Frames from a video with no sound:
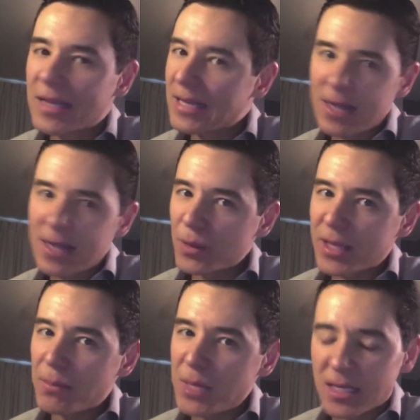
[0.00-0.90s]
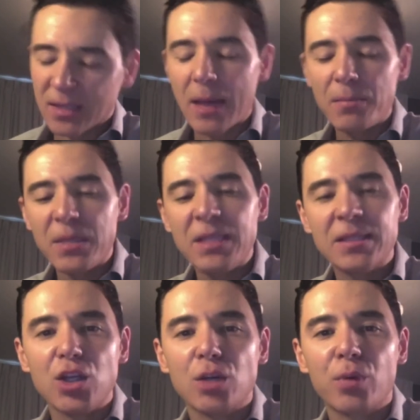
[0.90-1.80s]
That's not what that means. That means
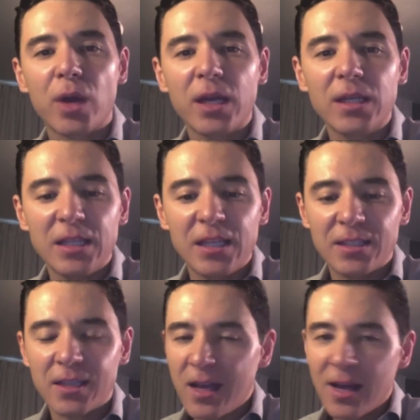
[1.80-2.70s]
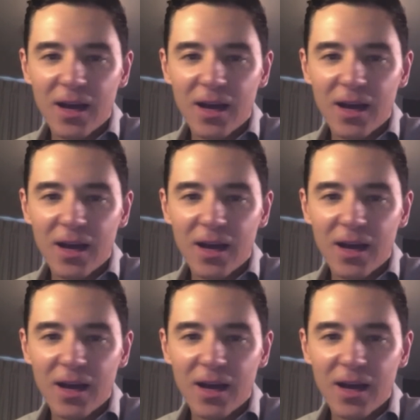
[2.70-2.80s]
that your brain needs